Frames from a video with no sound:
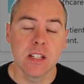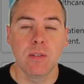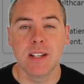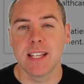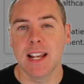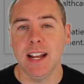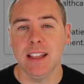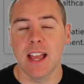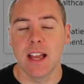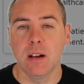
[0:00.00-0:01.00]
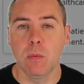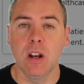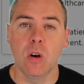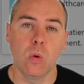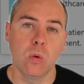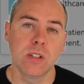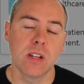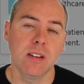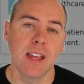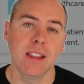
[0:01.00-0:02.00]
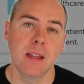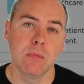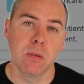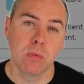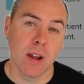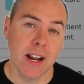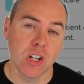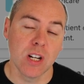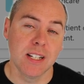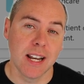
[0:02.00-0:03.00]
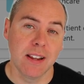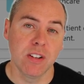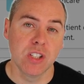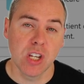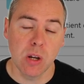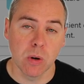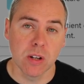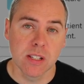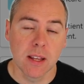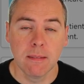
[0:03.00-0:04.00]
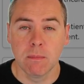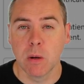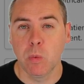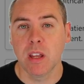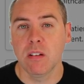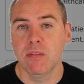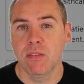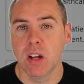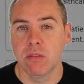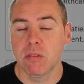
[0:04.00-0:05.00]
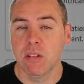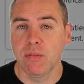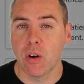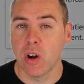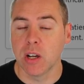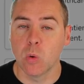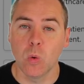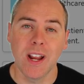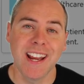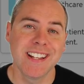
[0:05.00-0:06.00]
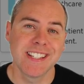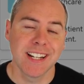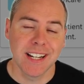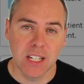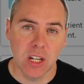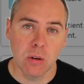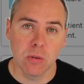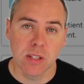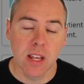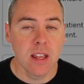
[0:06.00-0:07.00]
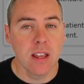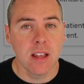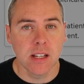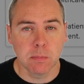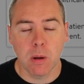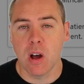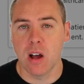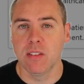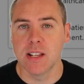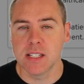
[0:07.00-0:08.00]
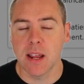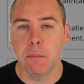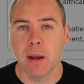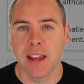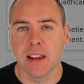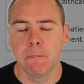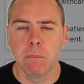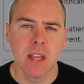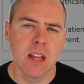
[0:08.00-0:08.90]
So if we select that, we'll also get them actually delivered to us that we can further refine or instantly use as part of this template.